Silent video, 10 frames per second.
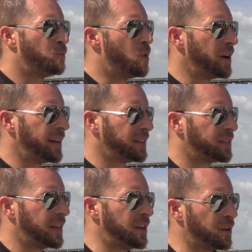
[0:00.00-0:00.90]
one
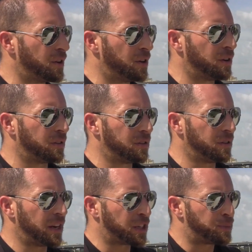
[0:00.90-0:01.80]
is that you're
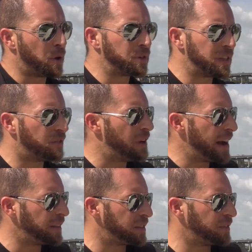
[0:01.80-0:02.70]
exposing the
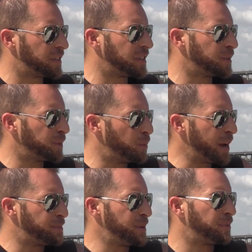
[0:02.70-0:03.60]
violence of the system to
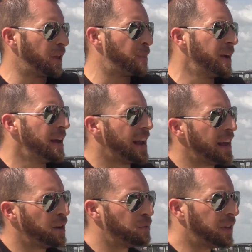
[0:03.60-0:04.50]
wake people up.
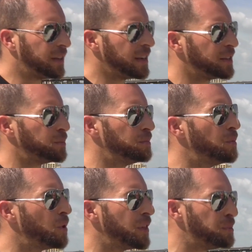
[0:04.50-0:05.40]
And it really is
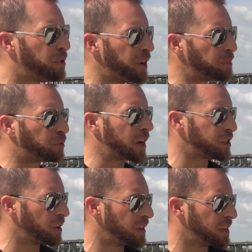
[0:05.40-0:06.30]
more than putting
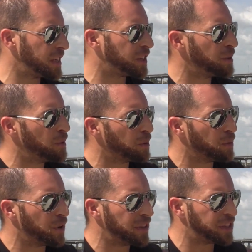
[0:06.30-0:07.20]
pressure on the system or
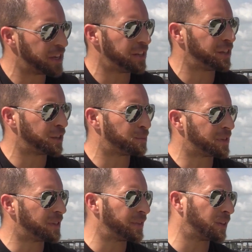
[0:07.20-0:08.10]
more than changing a
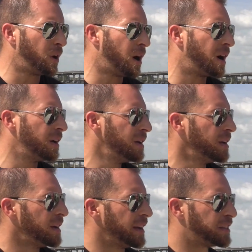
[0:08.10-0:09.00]
specific law.
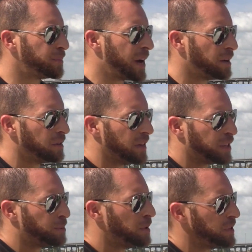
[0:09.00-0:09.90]
It's about
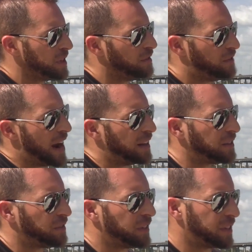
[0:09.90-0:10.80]
exposing the
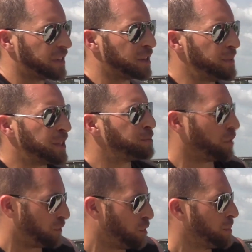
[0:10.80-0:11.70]
violence of the system. It's
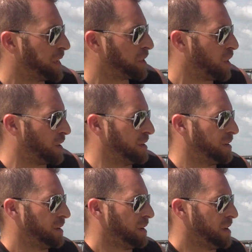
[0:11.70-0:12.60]
performance art.